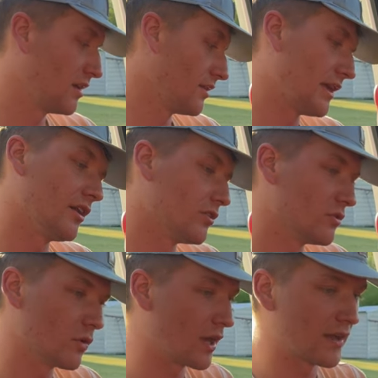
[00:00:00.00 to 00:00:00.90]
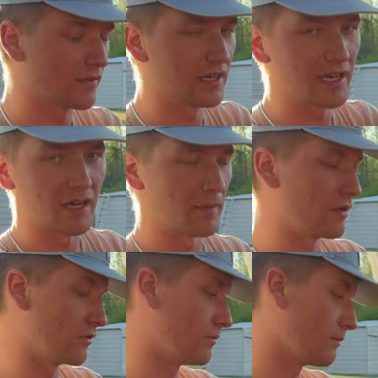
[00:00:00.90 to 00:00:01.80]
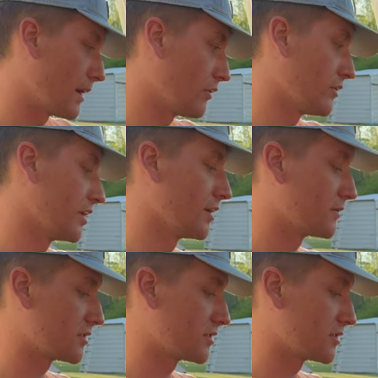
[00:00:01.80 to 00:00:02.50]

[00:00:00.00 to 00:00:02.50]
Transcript: they know you don't have any kind of mountain mountain depth.